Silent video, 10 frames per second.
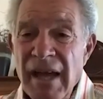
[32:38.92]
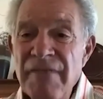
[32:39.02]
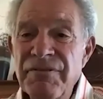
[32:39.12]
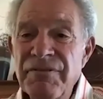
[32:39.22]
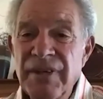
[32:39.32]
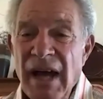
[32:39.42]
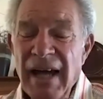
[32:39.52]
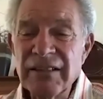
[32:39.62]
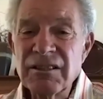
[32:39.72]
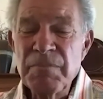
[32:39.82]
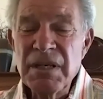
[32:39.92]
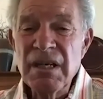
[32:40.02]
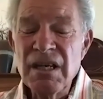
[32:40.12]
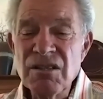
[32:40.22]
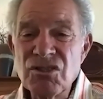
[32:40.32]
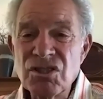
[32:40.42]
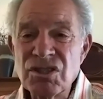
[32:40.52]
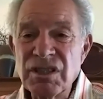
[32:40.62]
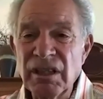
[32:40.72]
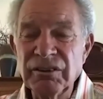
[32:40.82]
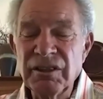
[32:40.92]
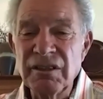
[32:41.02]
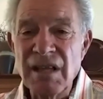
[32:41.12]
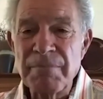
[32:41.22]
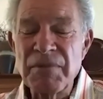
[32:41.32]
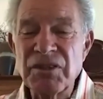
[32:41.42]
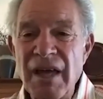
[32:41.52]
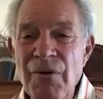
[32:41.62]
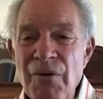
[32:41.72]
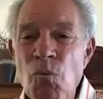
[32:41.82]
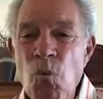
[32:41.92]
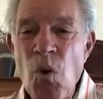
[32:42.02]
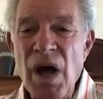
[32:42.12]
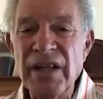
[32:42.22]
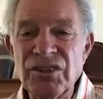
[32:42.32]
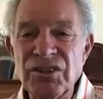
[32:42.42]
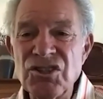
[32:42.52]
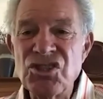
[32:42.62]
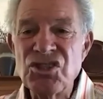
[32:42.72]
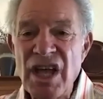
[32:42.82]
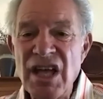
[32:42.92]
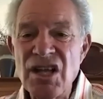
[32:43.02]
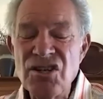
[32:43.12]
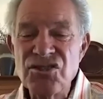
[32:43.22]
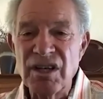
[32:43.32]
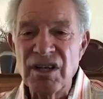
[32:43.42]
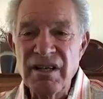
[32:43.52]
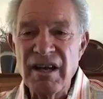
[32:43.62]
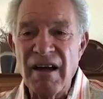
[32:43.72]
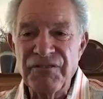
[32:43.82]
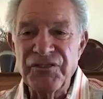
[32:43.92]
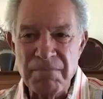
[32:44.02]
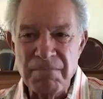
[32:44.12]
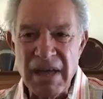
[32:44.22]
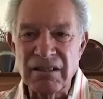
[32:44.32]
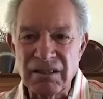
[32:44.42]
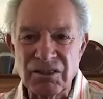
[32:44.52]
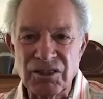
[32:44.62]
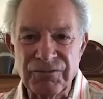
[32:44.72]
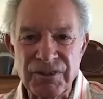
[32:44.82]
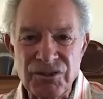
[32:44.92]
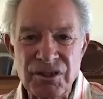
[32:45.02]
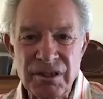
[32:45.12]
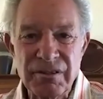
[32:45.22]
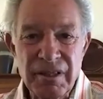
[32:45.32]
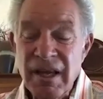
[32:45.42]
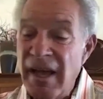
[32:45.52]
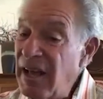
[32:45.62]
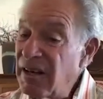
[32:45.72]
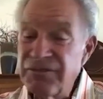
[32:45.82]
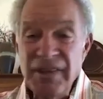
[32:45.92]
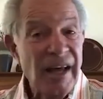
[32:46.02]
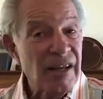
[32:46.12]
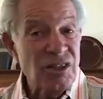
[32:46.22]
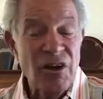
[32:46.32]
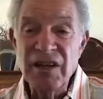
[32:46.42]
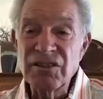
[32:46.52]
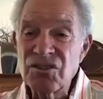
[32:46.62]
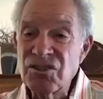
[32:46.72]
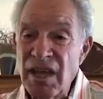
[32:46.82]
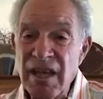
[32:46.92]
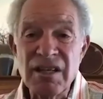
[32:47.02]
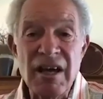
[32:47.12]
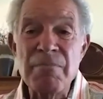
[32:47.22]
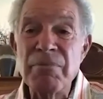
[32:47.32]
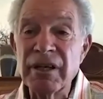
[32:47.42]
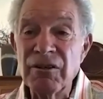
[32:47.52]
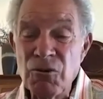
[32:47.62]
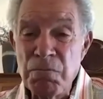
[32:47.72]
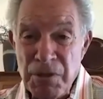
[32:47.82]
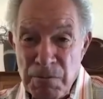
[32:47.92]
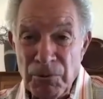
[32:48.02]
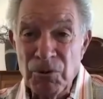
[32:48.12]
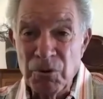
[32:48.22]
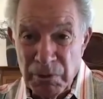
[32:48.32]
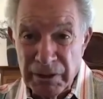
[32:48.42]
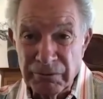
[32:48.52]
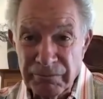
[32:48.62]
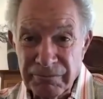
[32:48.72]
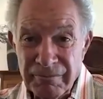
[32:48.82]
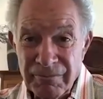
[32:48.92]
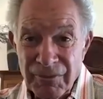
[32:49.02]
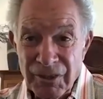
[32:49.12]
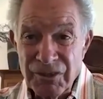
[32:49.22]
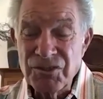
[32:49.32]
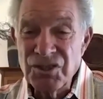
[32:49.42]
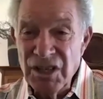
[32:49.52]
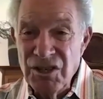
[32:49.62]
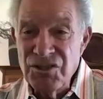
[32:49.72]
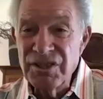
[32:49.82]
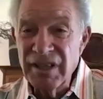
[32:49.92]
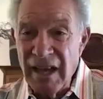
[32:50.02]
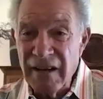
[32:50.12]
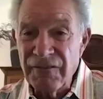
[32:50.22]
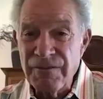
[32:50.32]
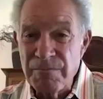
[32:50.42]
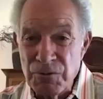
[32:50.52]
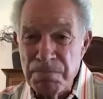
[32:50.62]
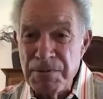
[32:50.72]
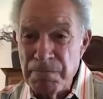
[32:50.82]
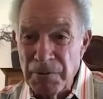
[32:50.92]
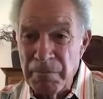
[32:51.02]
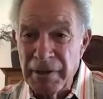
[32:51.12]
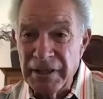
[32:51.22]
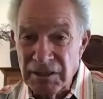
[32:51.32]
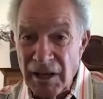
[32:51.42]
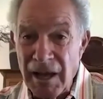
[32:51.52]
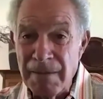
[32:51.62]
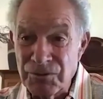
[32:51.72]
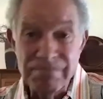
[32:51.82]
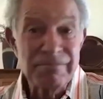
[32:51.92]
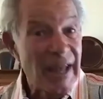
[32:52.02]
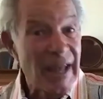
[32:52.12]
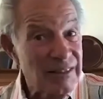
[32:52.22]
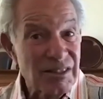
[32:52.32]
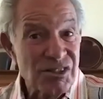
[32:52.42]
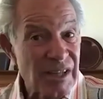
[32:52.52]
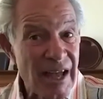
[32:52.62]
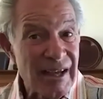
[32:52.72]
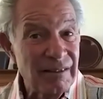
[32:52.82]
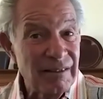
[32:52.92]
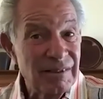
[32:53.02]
have got to be instilled in them that they want the change enough, they'll make the change. They make the difference. And if not, it's hard to say. You got to bring in new people who will, because it's easy to get from new people many times. Hate to say it,